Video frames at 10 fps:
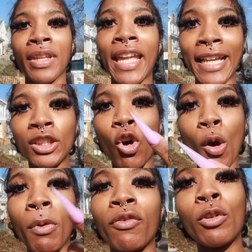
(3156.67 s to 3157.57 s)
It's
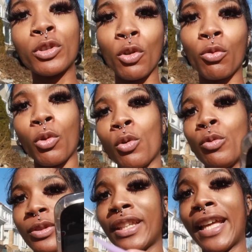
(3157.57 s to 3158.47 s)
Amoroso
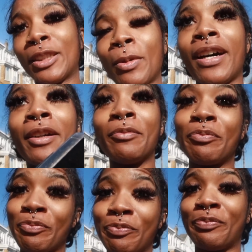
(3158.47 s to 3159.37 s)
rolls. That's why.
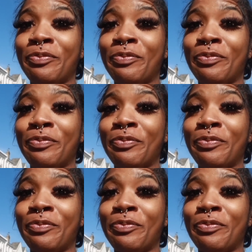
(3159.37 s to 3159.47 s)
Mm